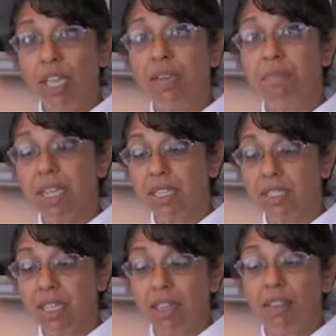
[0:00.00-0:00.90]
and
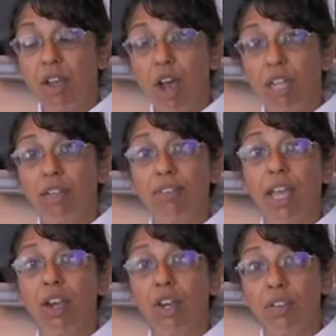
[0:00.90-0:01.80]
mix in the
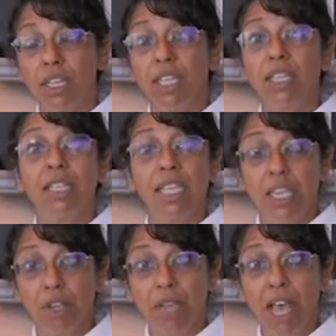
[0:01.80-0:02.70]
cauliflower, the
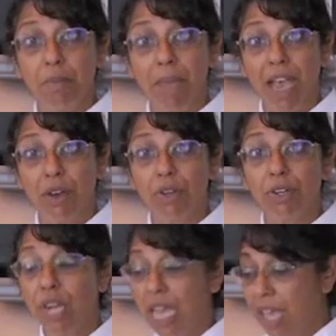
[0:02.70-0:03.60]
KetoCal powder,